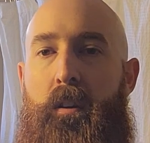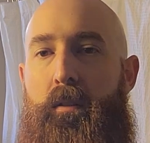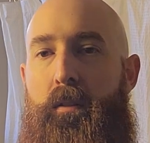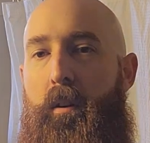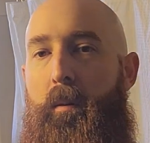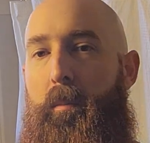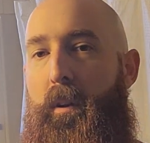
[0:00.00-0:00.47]

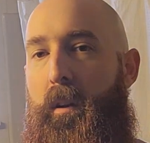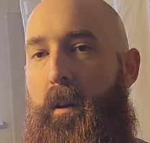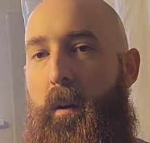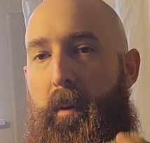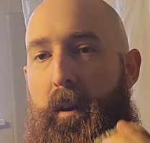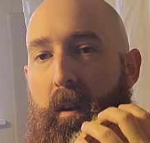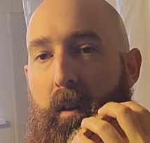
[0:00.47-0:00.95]
So I'm going to
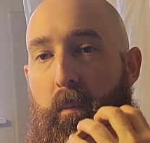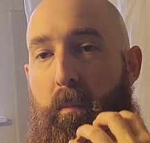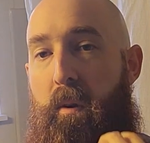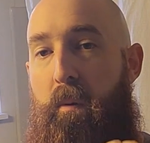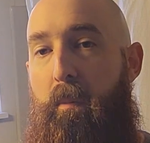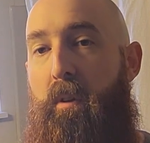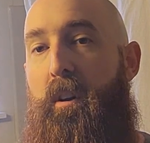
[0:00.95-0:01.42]
come in with the
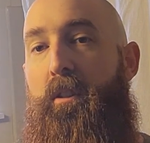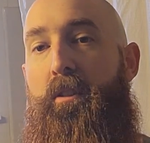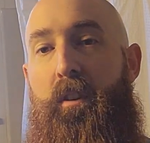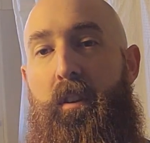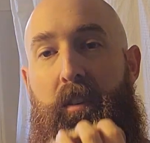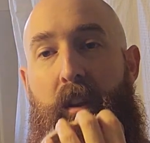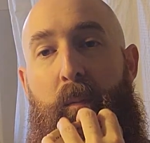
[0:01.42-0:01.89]
beard
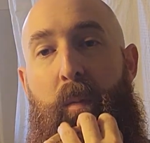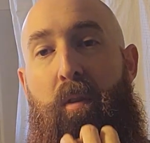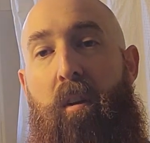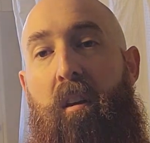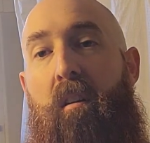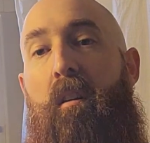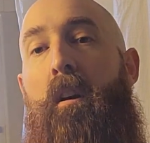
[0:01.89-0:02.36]
brush, same
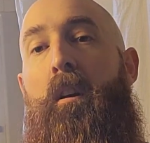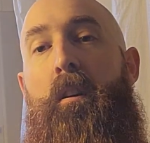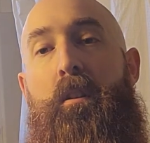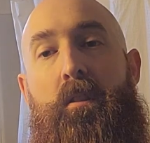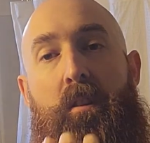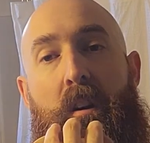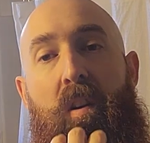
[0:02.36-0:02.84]
thing,
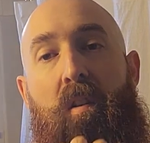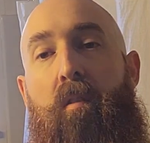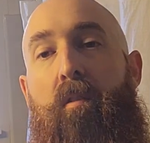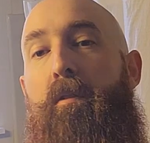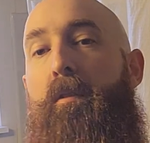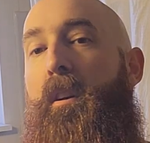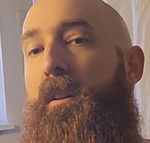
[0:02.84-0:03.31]
start on
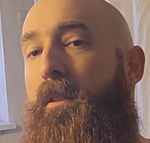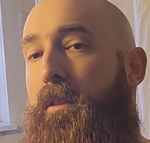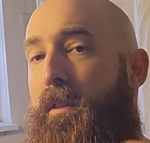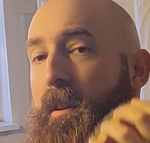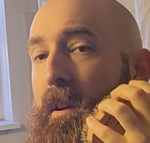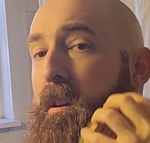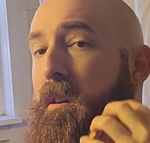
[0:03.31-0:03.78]
the front,